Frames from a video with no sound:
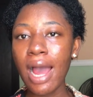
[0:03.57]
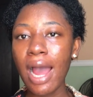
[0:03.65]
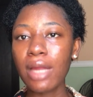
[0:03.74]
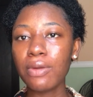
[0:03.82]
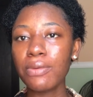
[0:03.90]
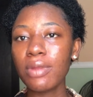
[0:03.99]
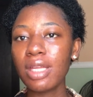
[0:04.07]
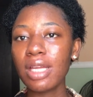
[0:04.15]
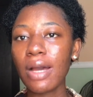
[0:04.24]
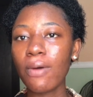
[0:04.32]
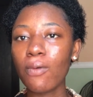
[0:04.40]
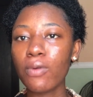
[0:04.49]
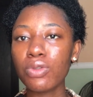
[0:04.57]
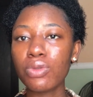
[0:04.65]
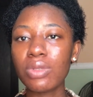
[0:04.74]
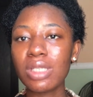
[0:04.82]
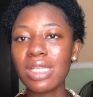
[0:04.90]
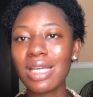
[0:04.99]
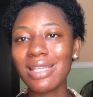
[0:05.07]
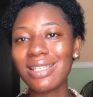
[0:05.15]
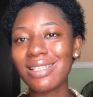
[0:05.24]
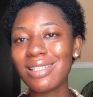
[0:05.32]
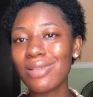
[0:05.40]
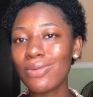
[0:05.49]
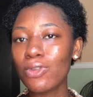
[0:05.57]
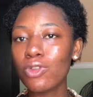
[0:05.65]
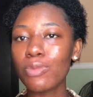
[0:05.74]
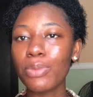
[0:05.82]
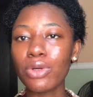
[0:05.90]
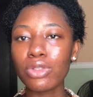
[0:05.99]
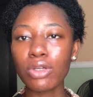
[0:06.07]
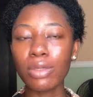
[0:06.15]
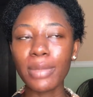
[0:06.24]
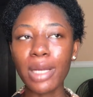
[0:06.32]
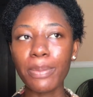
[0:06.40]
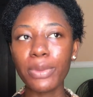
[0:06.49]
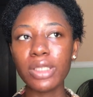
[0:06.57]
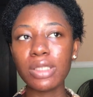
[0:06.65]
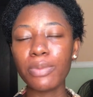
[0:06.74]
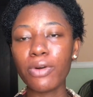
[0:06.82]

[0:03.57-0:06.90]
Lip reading: I don't think I would want to see a single spot on my body.